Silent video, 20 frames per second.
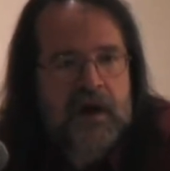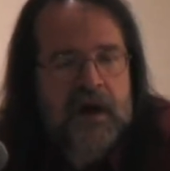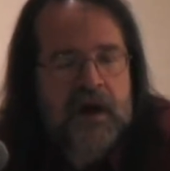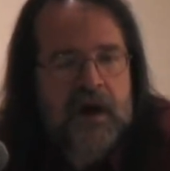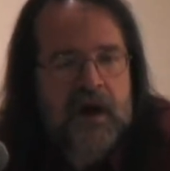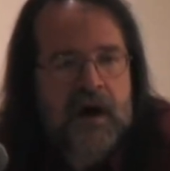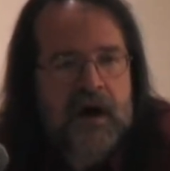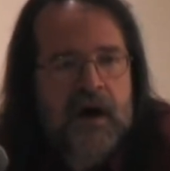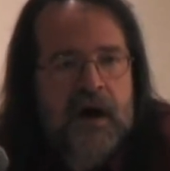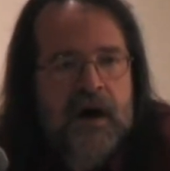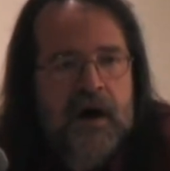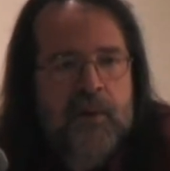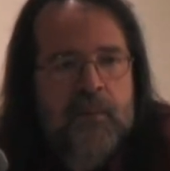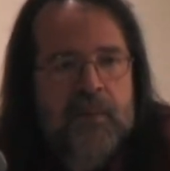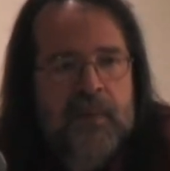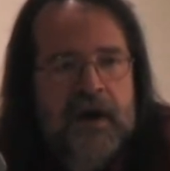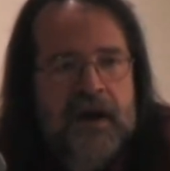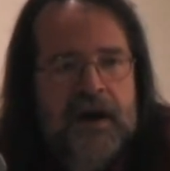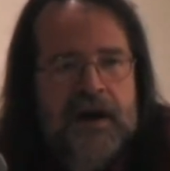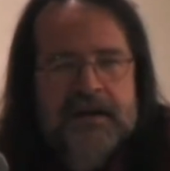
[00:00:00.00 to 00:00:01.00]

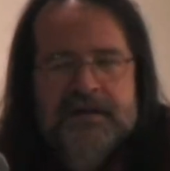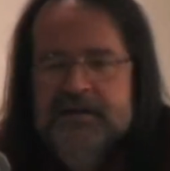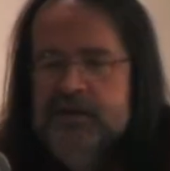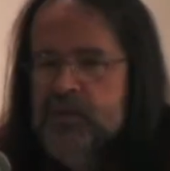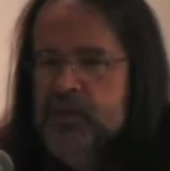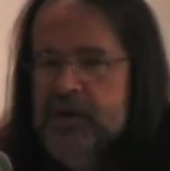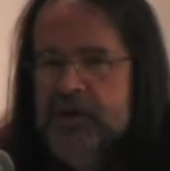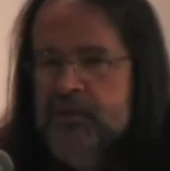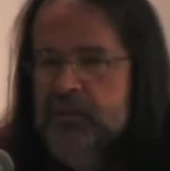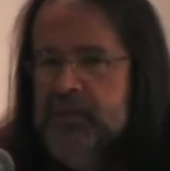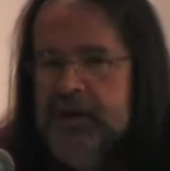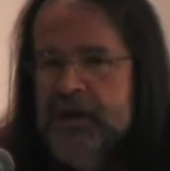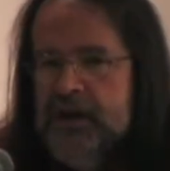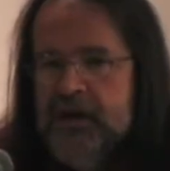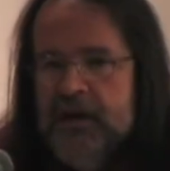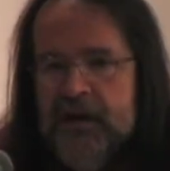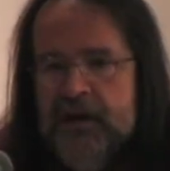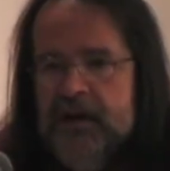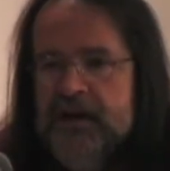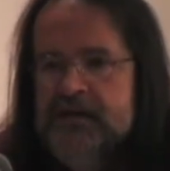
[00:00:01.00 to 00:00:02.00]
And I said, "What do you
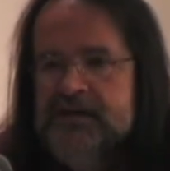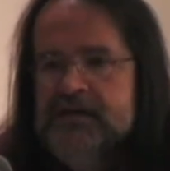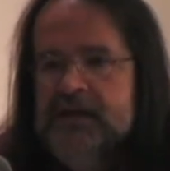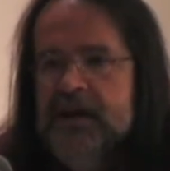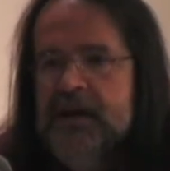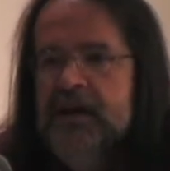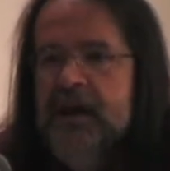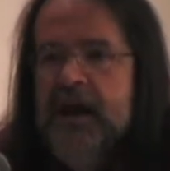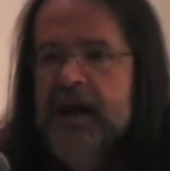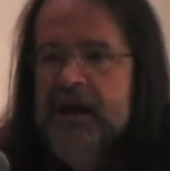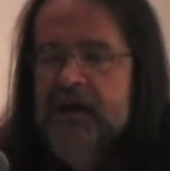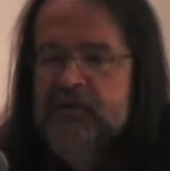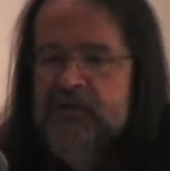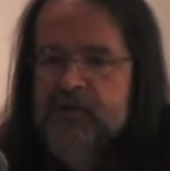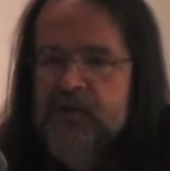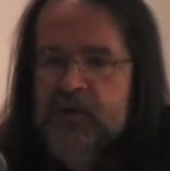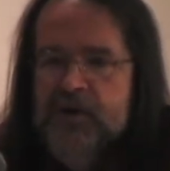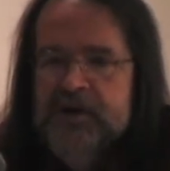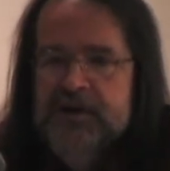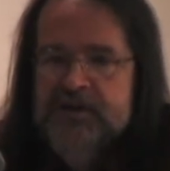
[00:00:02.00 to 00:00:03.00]
mean?" And he said,
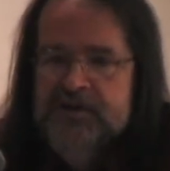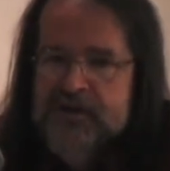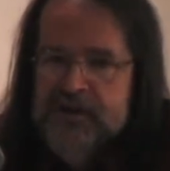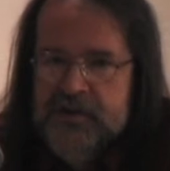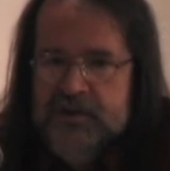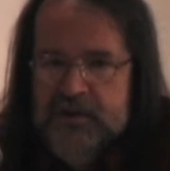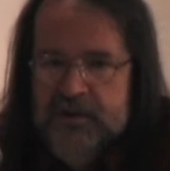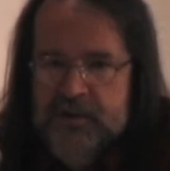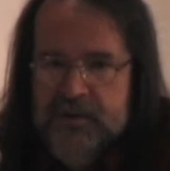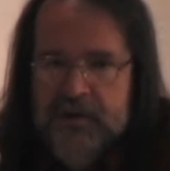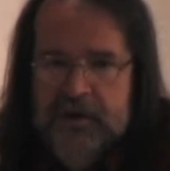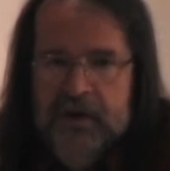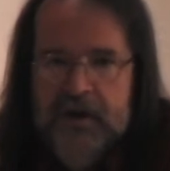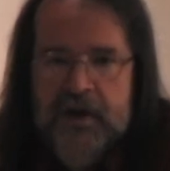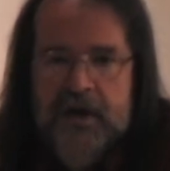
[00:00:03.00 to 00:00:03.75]
842